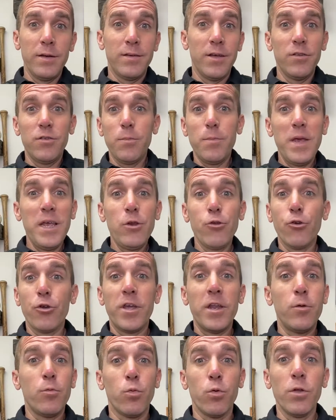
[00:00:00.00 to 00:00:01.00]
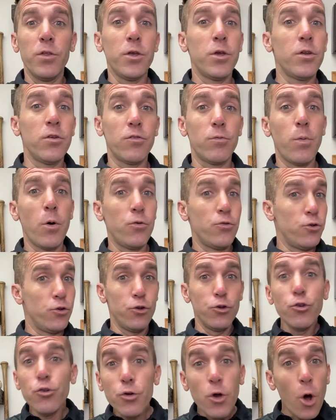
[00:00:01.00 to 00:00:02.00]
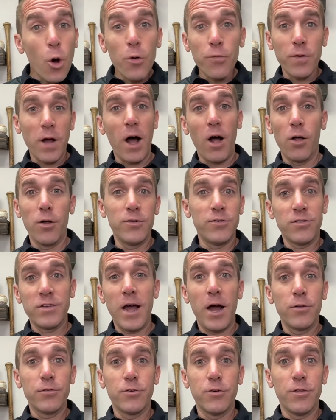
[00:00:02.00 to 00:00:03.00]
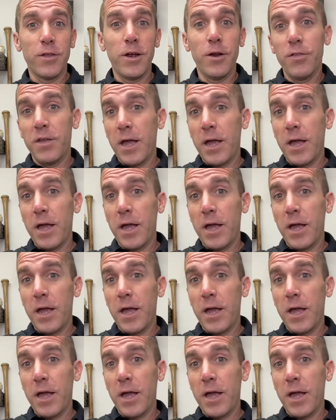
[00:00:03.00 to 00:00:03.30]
doesn't mean you're getting really good exposure. You know if college scouts are there.